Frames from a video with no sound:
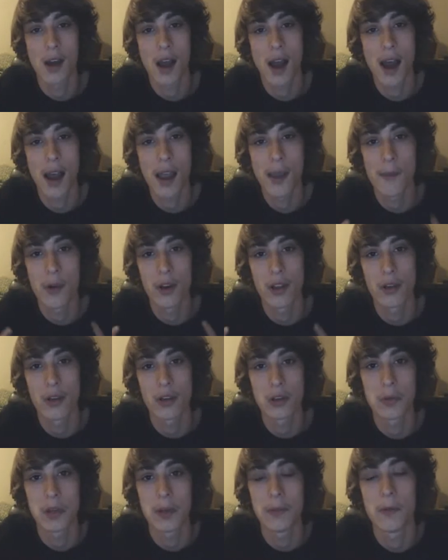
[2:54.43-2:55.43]
I am one of
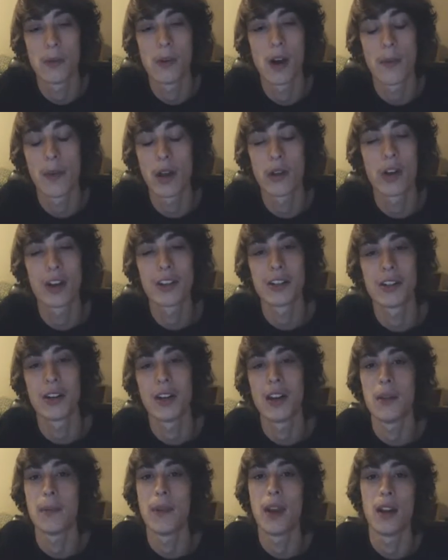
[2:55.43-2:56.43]
those people. I'm not a
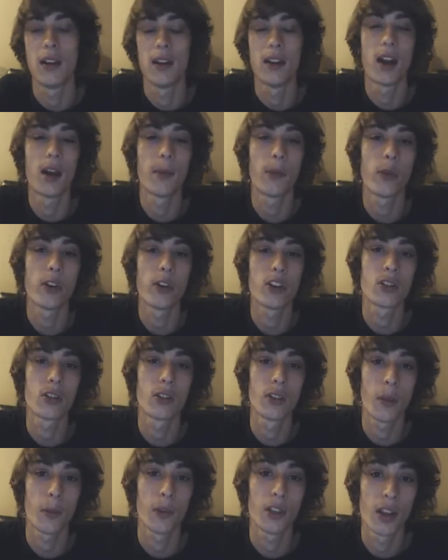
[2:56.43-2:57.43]
registered independent. I'm a
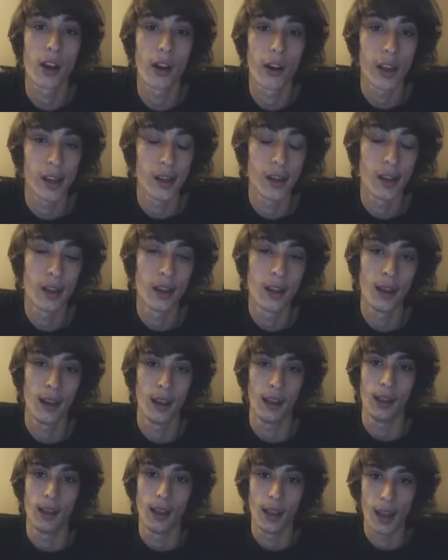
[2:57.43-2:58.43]
registered libertarian.
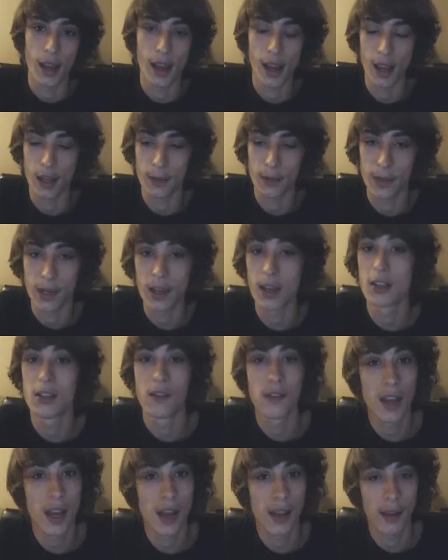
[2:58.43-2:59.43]
And because
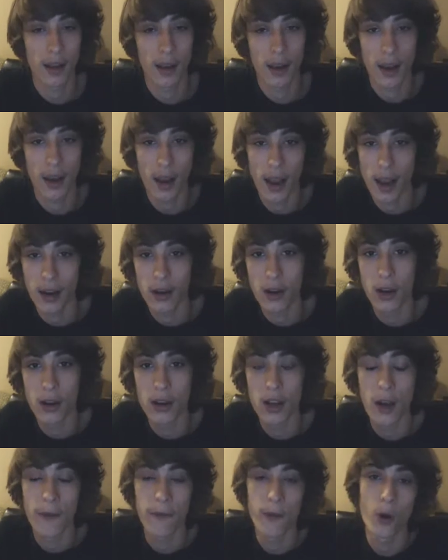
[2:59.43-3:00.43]
of that, I could
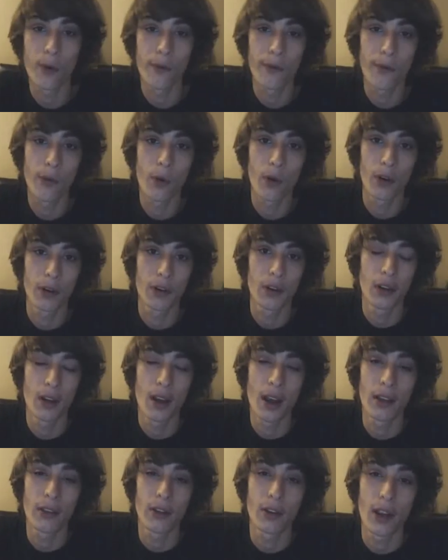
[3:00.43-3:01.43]
not vote for
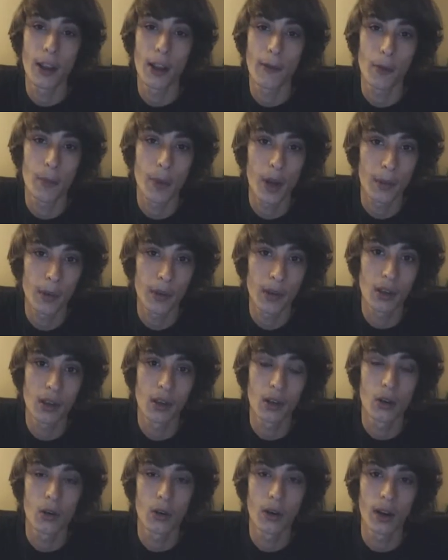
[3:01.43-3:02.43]
neither a
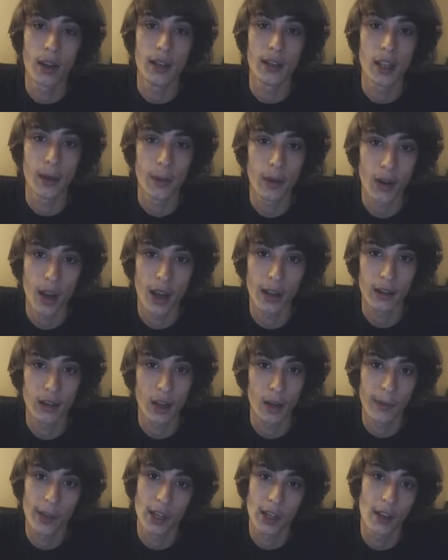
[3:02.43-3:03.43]
Republican nor a Democratic
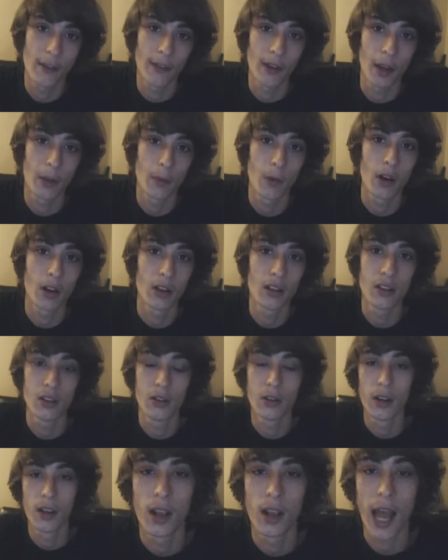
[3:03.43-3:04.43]
nominee if I had wanted
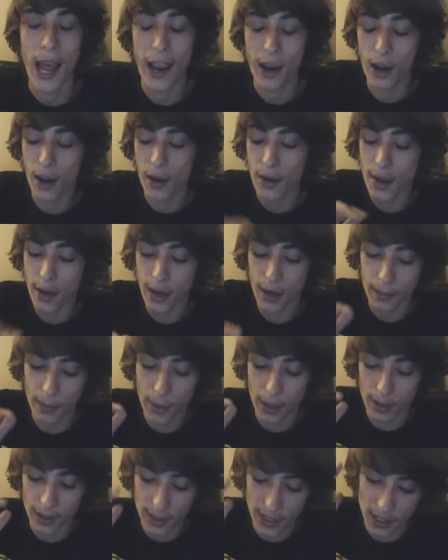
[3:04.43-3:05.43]
to. I could not
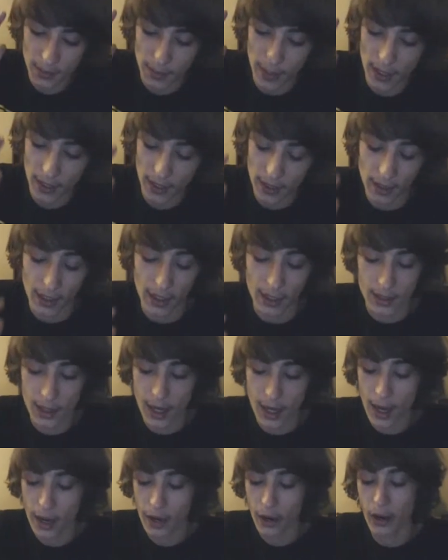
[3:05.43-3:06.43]
participate in the
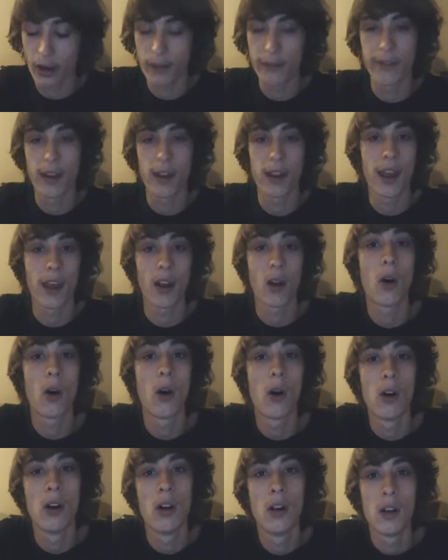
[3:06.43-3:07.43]
entire event at
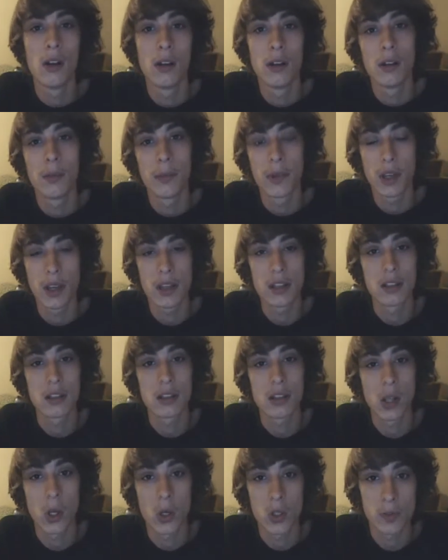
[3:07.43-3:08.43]
all because it's
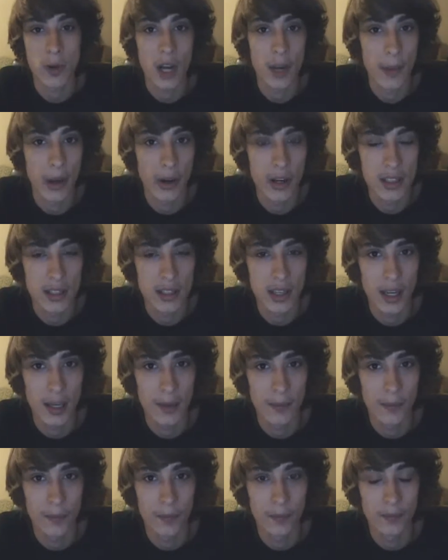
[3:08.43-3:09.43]
a closed primary
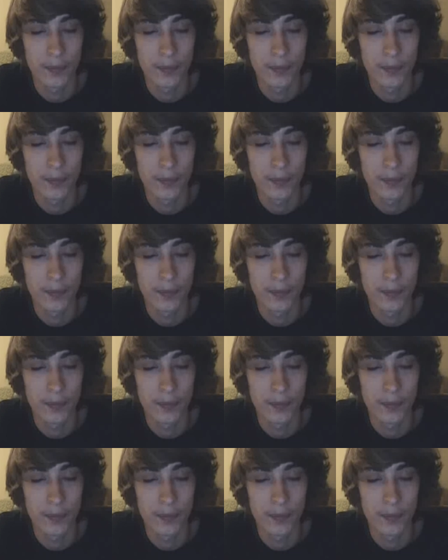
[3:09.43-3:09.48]
state.